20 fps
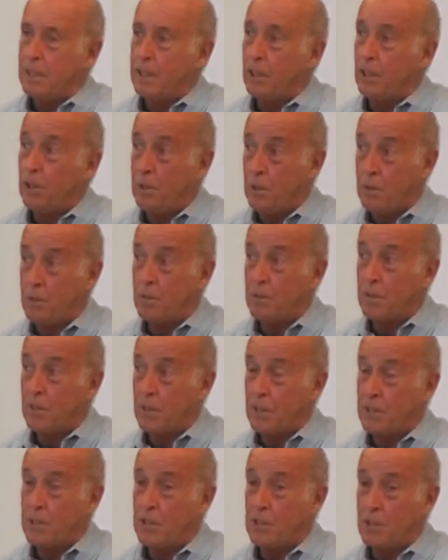the
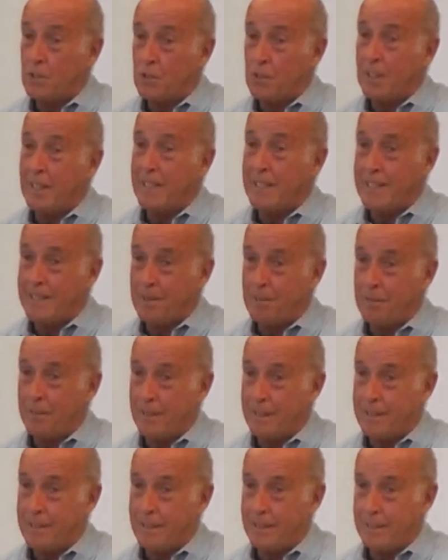universe is really
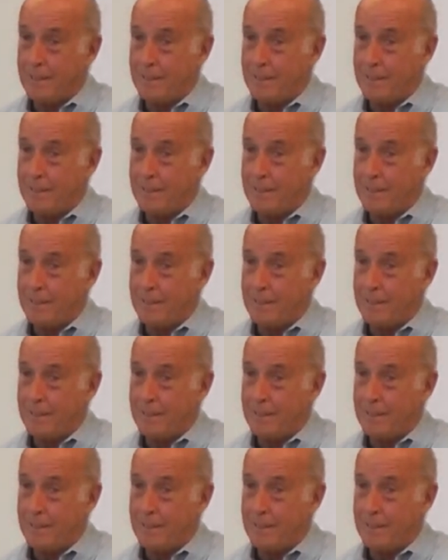different